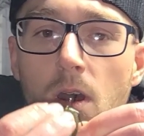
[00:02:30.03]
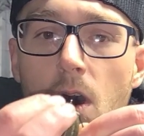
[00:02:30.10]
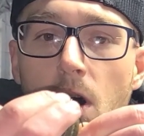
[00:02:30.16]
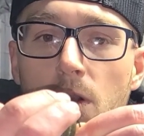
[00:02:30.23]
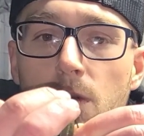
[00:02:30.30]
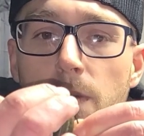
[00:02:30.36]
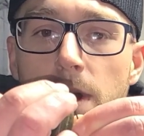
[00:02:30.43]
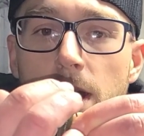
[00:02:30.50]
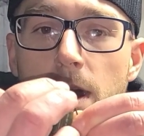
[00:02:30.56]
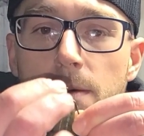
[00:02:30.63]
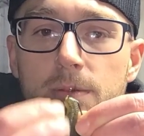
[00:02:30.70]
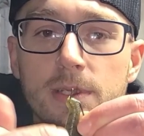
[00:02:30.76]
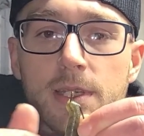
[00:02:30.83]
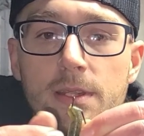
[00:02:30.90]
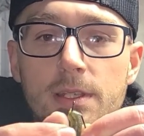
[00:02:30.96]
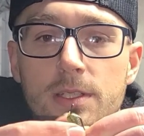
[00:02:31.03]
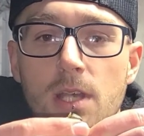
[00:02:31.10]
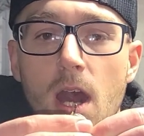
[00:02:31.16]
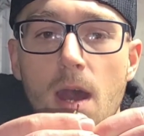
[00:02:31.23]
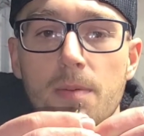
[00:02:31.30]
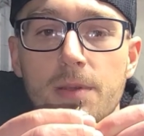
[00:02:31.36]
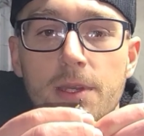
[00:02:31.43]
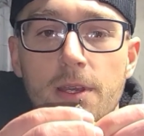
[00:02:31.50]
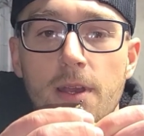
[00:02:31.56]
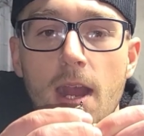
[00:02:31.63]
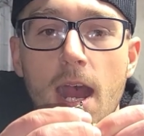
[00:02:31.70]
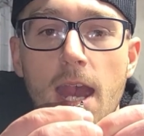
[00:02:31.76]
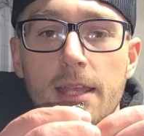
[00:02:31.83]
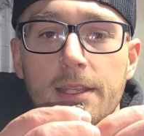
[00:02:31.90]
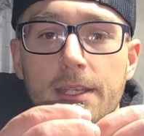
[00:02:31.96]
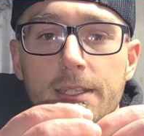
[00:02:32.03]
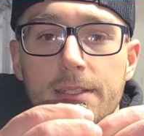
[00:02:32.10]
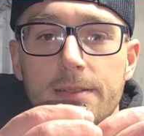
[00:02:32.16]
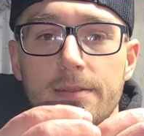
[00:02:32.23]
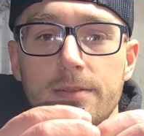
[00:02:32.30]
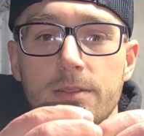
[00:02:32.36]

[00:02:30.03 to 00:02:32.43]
all the way up to the top of your eyelid.